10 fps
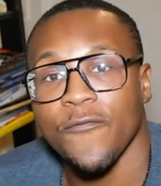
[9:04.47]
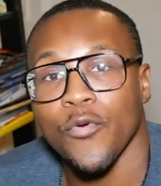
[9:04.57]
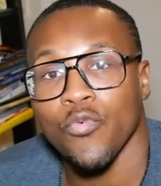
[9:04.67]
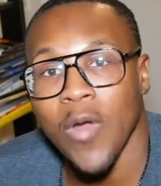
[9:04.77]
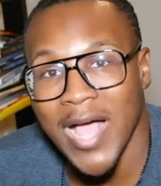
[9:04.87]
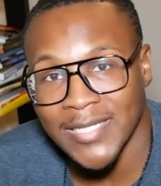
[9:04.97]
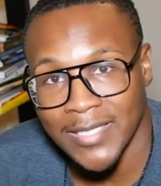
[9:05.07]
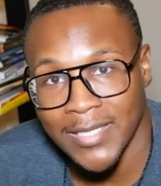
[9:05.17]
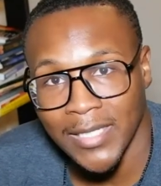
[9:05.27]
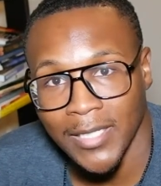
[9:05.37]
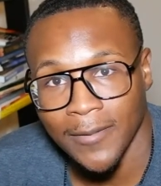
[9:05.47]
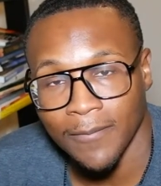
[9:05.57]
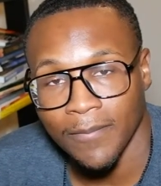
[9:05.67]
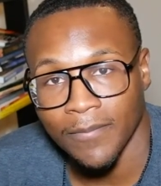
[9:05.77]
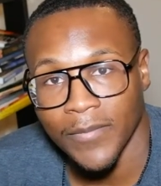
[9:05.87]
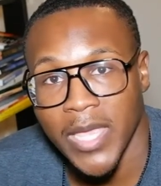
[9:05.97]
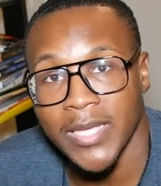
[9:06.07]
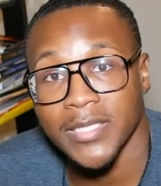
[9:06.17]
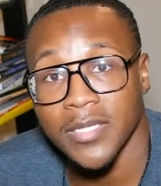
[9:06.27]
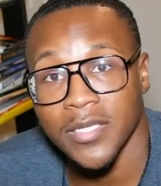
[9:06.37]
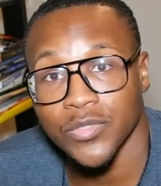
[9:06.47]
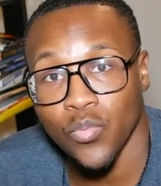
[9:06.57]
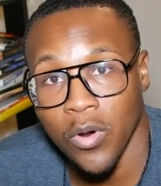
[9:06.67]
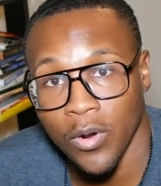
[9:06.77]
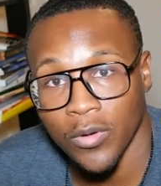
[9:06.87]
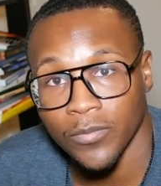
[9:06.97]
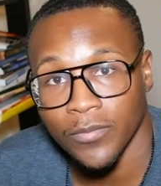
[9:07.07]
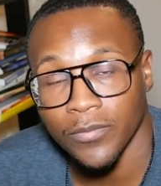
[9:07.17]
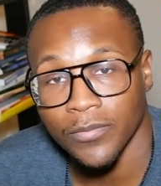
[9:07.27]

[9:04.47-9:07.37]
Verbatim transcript: ferocity into this world.